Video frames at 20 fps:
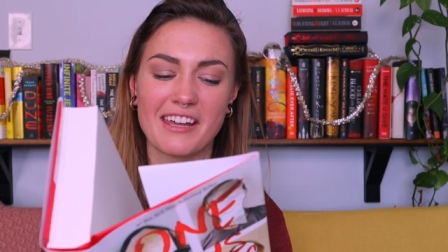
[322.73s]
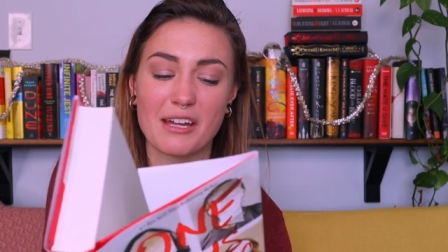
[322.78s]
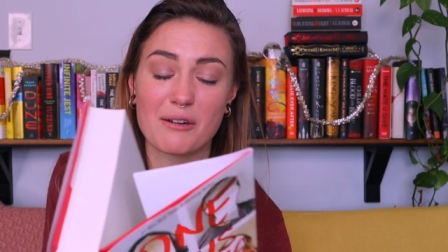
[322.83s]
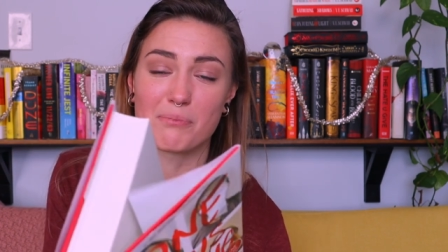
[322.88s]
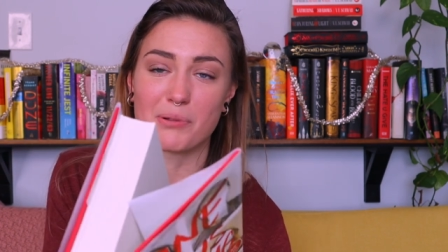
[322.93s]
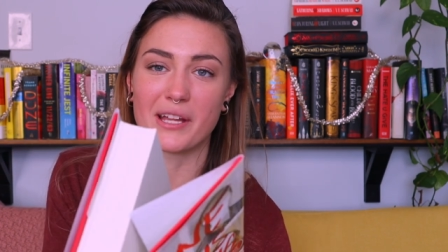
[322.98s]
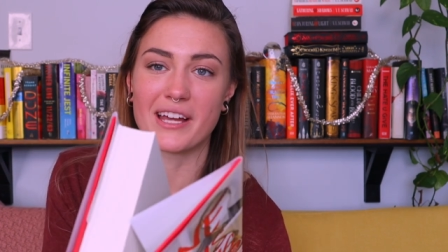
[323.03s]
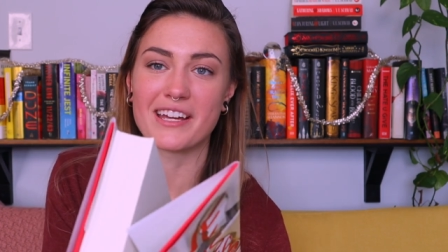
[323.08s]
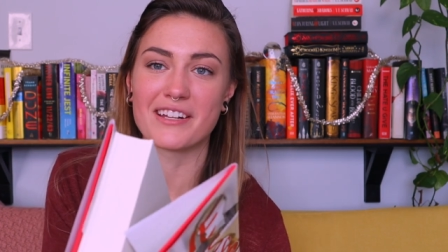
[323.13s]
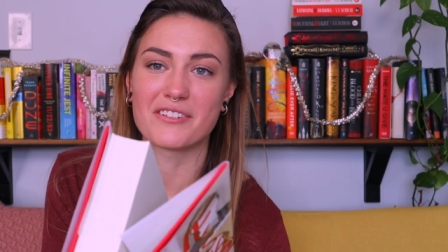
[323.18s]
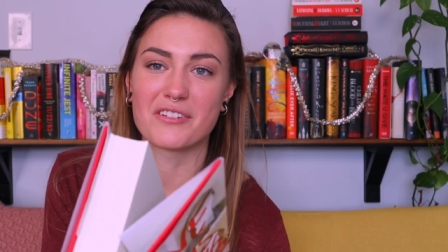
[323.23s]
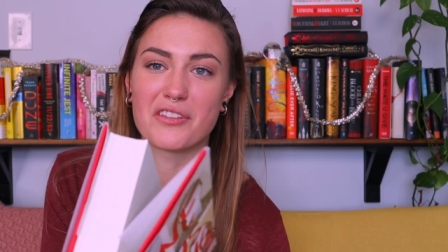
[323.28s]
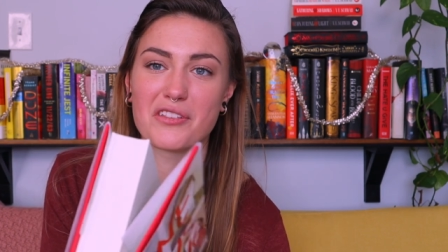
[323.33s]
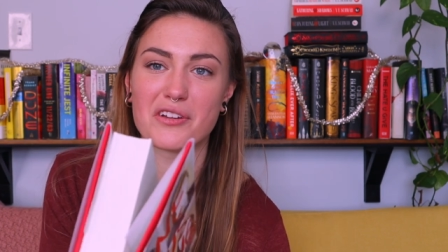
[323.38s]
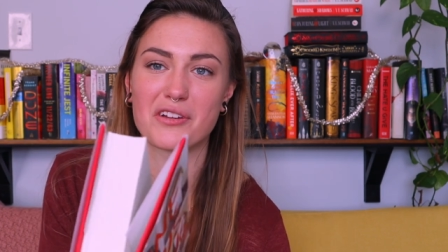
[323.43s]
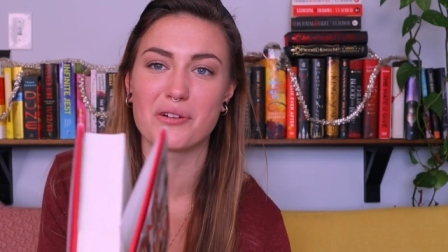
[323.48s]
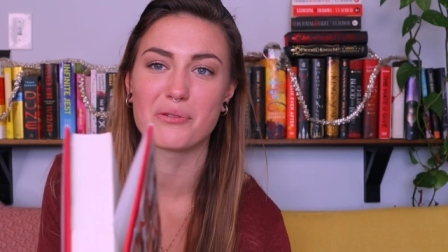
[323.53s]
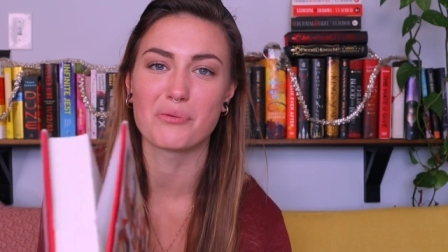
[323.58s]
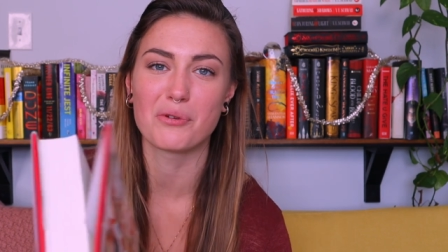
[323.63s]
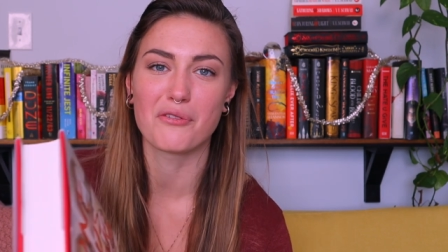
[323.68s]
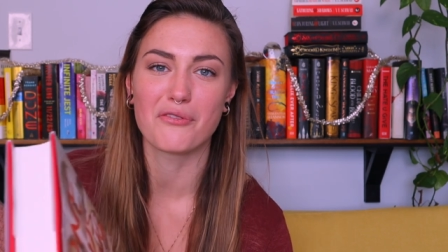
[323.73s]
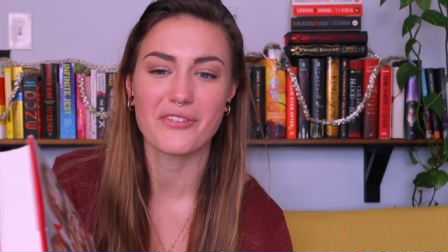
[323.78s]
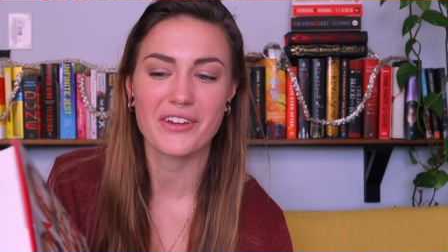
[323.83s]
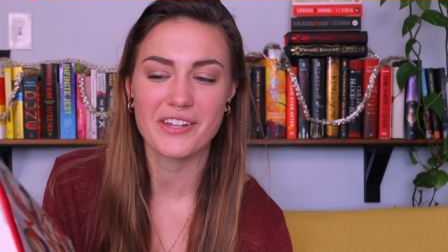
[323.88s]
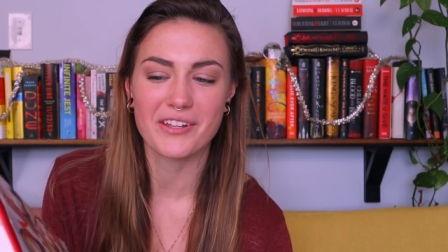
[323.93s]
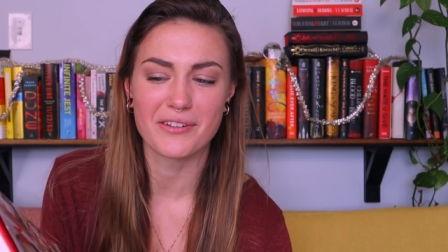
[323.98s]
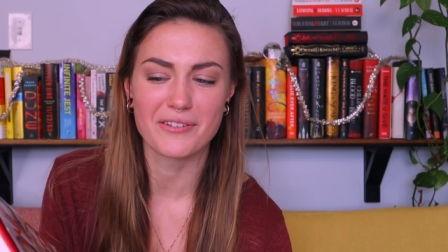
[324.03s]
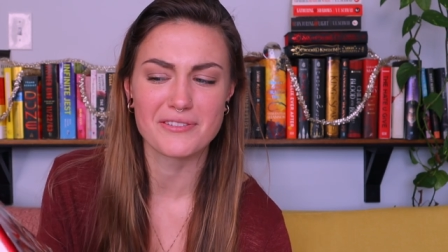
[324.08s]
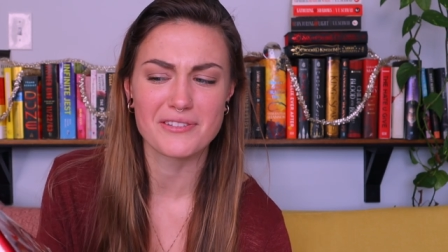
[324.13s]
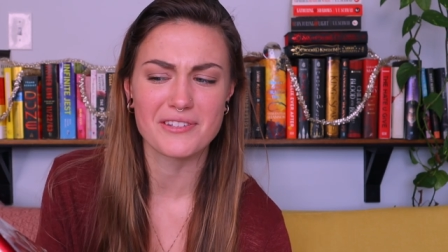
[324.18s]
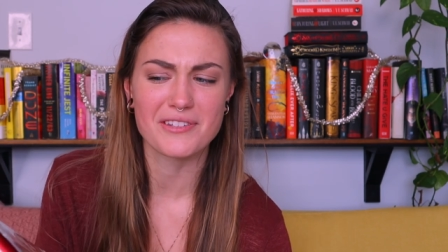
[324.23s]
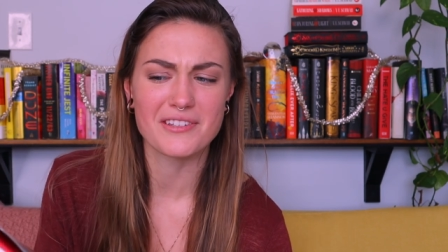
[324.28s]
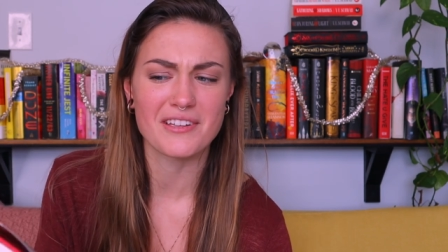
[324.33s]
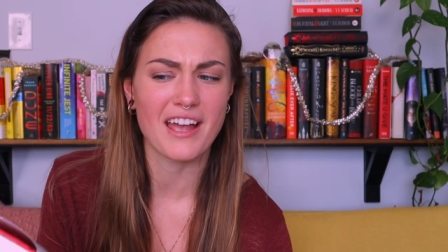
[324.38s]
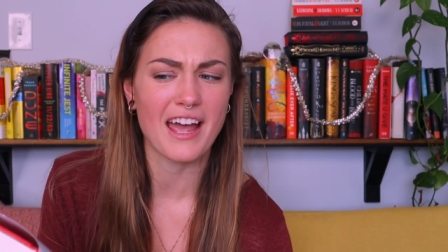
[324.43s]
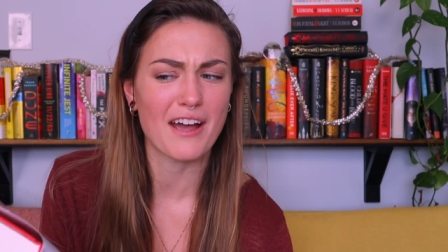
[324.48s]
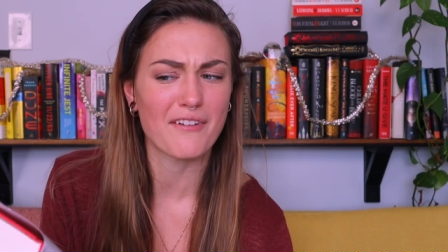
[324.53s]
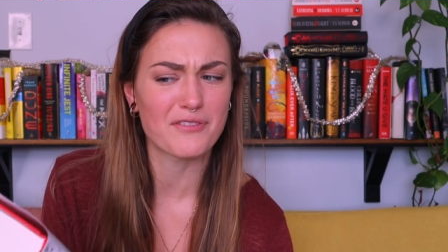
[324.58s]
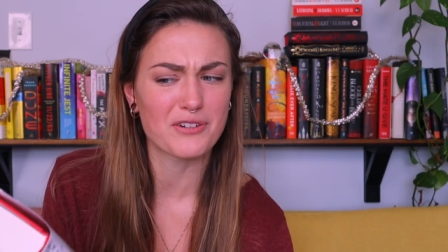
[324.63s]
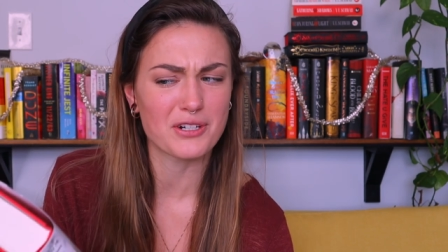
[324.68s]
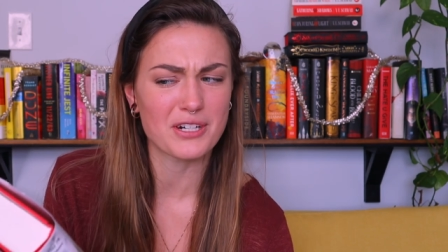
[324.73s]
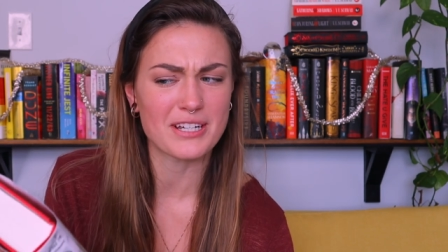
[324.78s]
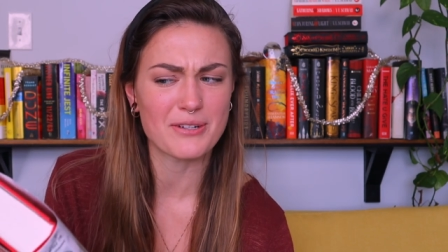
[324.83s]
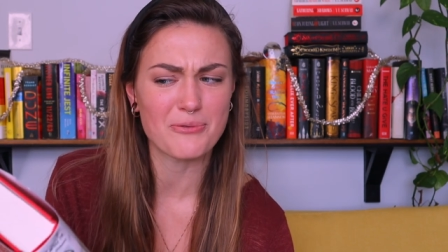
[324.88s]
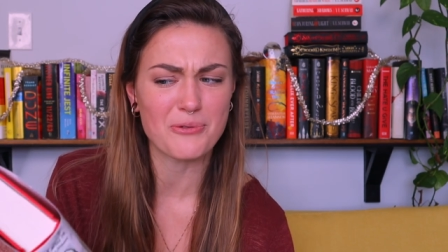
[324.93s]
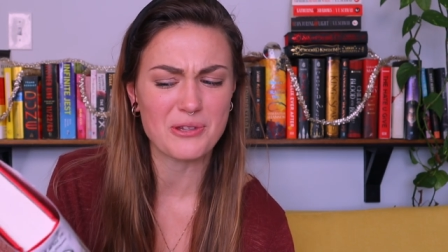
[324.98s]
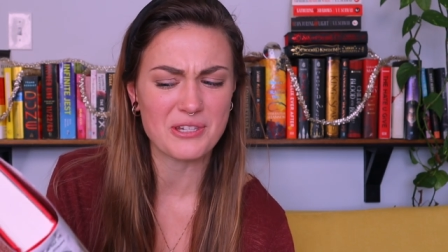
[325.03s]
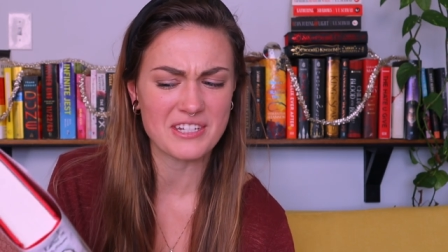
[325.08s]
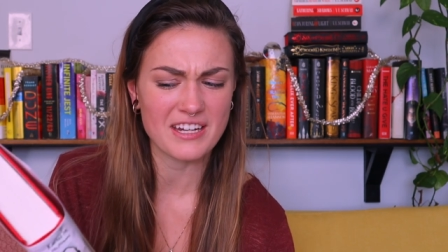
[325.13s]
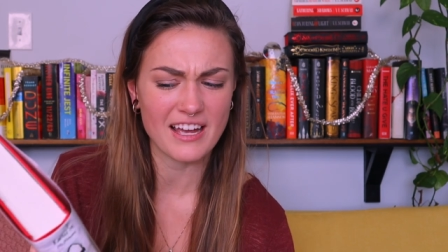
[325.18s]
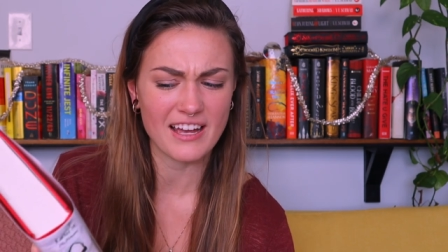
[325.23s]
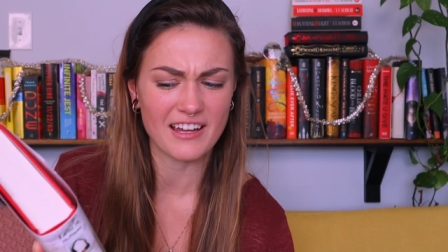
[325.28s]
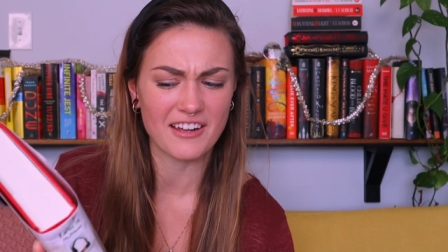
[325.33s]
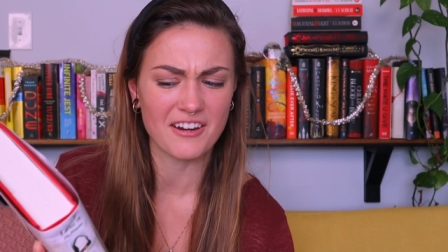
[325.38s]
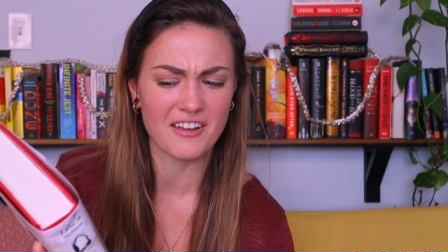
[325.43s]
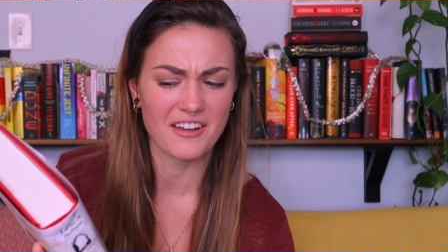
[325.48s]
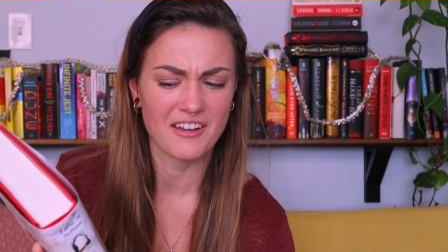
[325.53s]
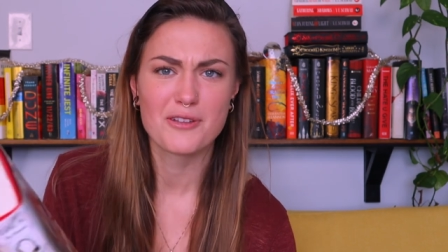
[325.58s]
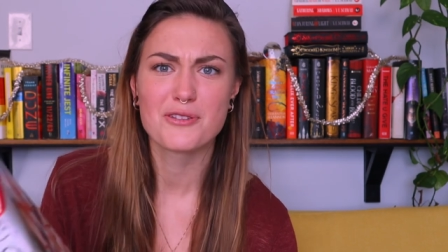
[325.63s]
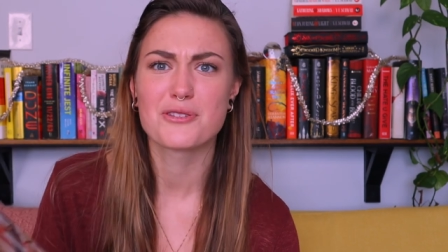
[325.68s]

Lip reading: had planned the reveals after he was dead.